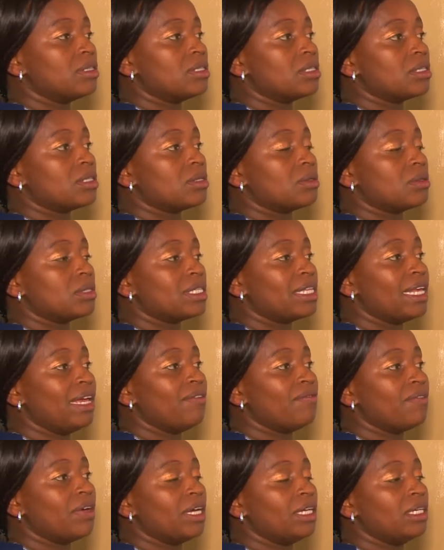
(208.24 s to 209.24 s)
So
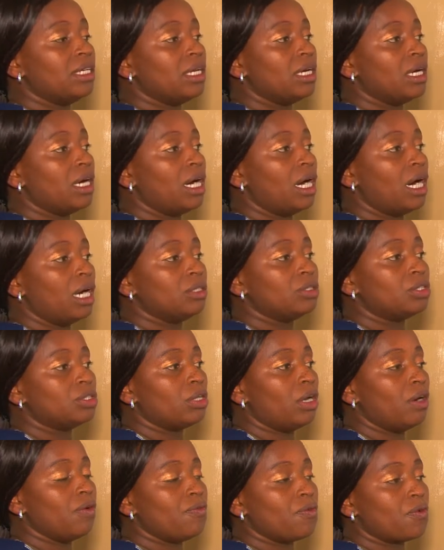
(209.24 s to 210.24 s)
7 out
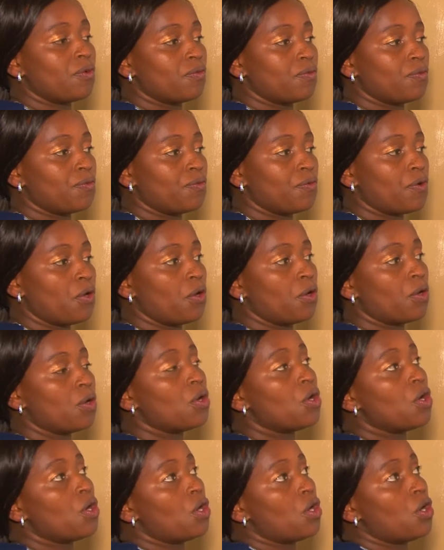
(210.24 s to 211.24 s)
of 4.
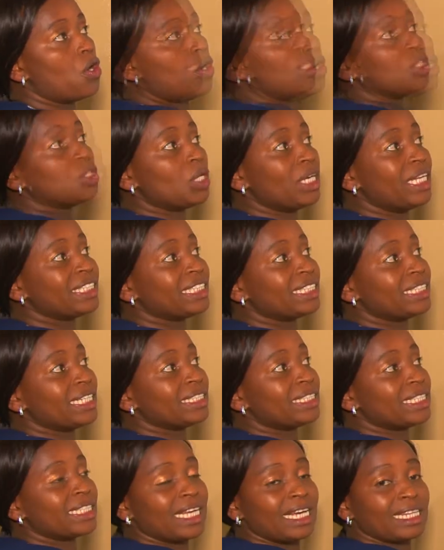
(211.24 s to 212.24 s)
Also, let's
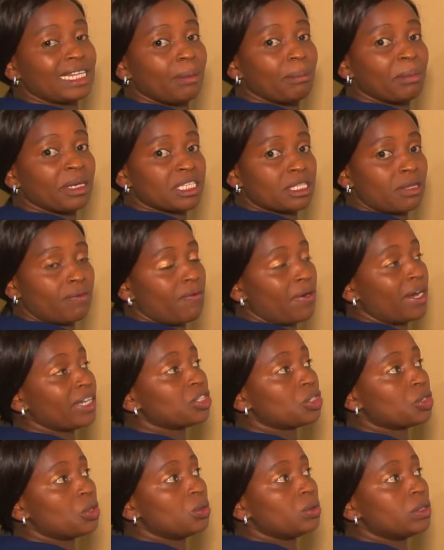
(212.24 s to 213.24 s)
change the other mixed
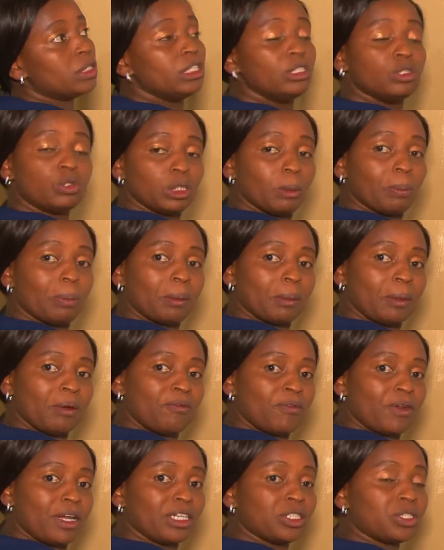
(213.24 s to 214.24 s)
fraction into
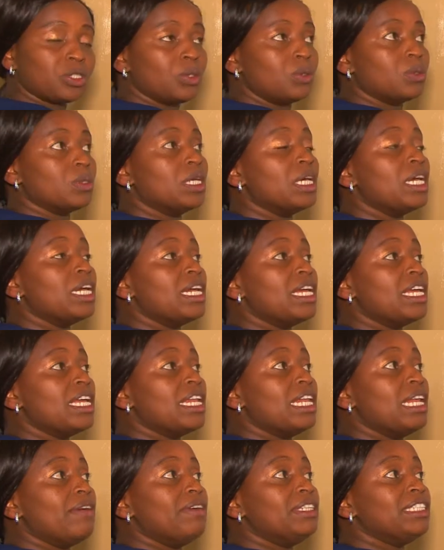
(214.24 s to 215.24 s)
improper fraction.
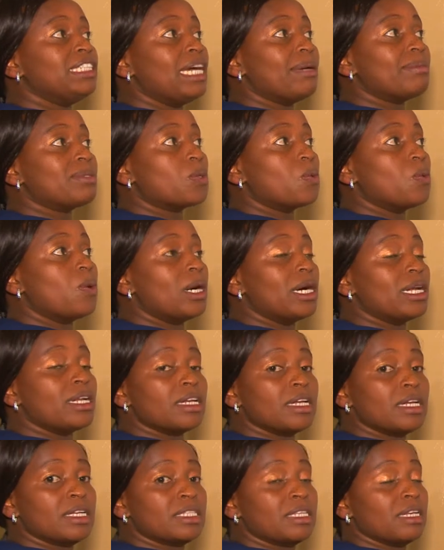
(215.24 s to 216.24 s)
11 times
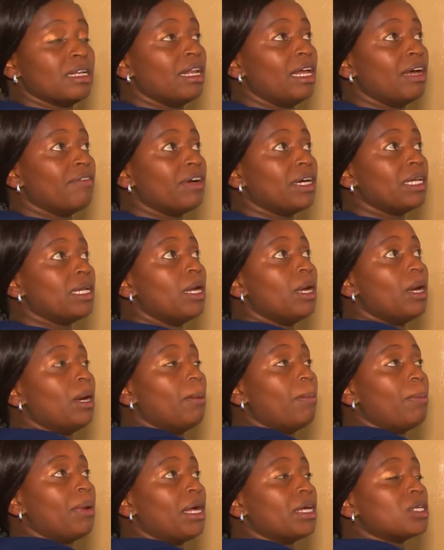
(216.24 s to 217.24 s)
1, it's 11.
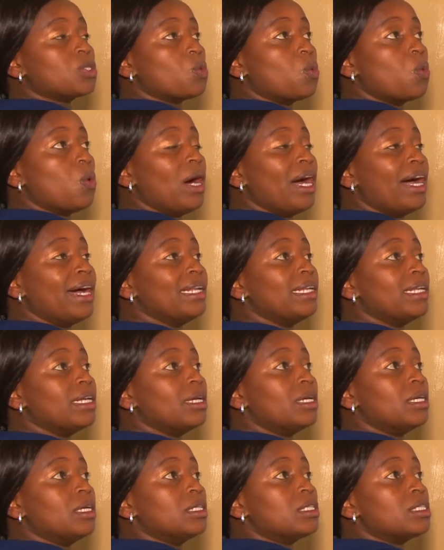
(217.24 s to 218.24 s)
Plus 1,
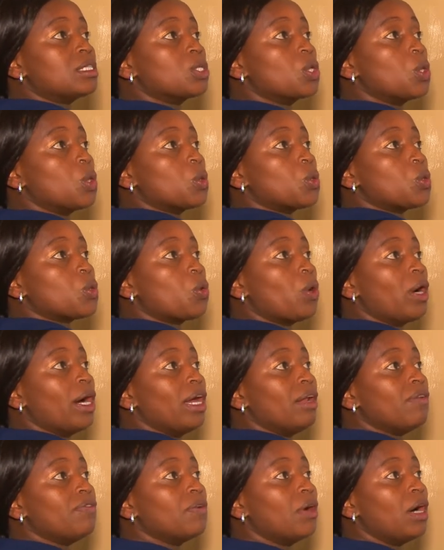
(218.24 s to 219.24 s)
it's
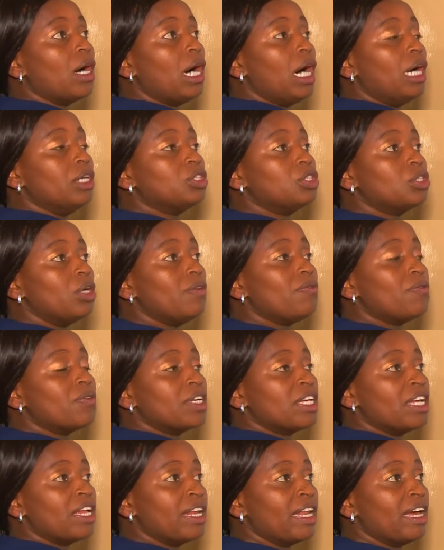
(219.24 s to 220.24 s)
12 out of
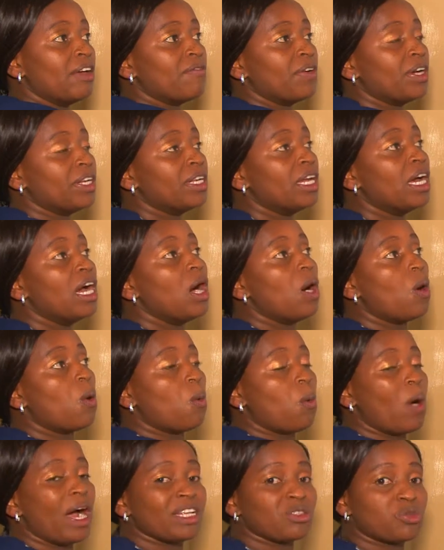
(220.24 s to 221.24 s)
11.
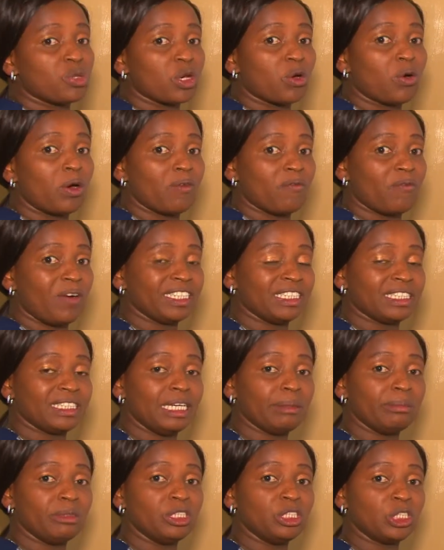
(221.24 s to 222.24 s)
Once we convert
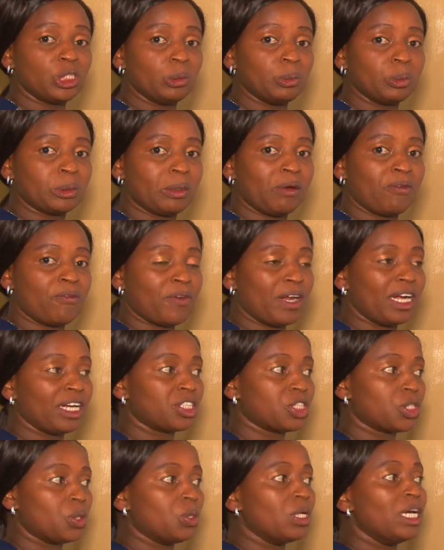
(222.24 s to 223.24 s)
them into improper
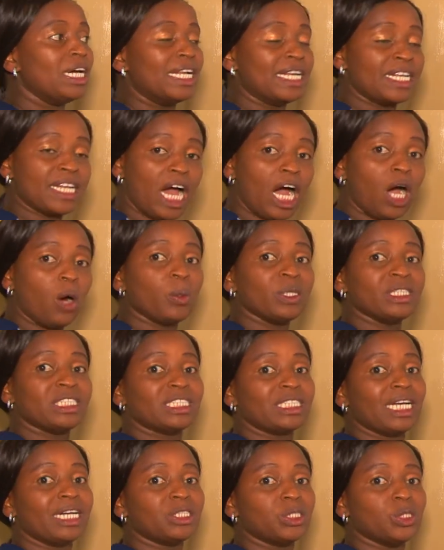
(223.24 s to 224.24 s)
fraction, now we
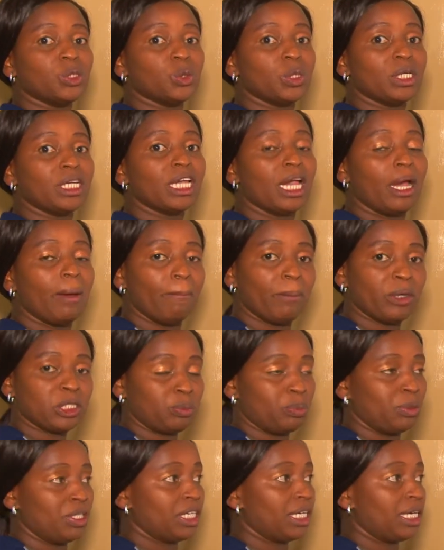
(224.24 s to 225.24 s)
start doing
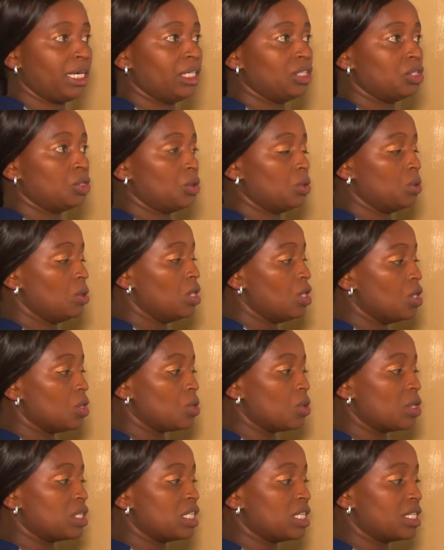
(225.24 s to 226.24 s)
multiplication.
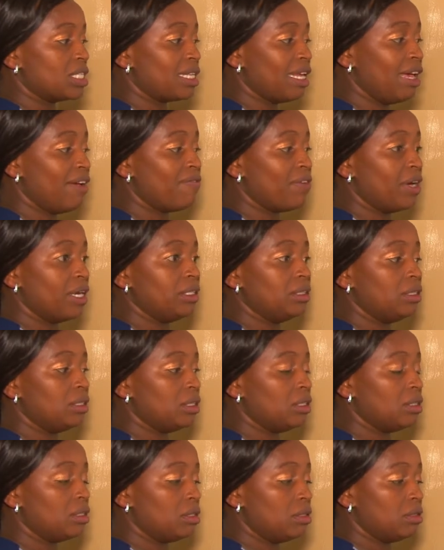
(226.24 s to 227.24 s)
So it is 7
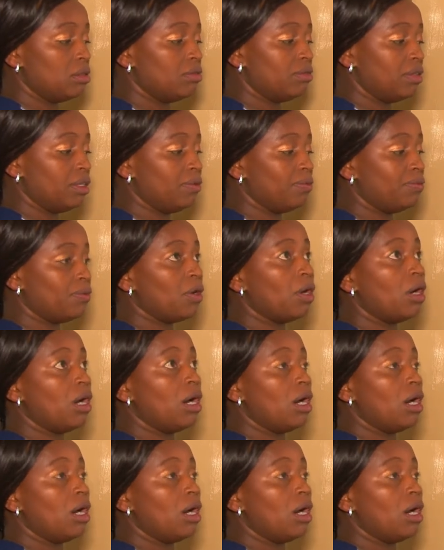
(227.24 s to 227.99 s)
over 4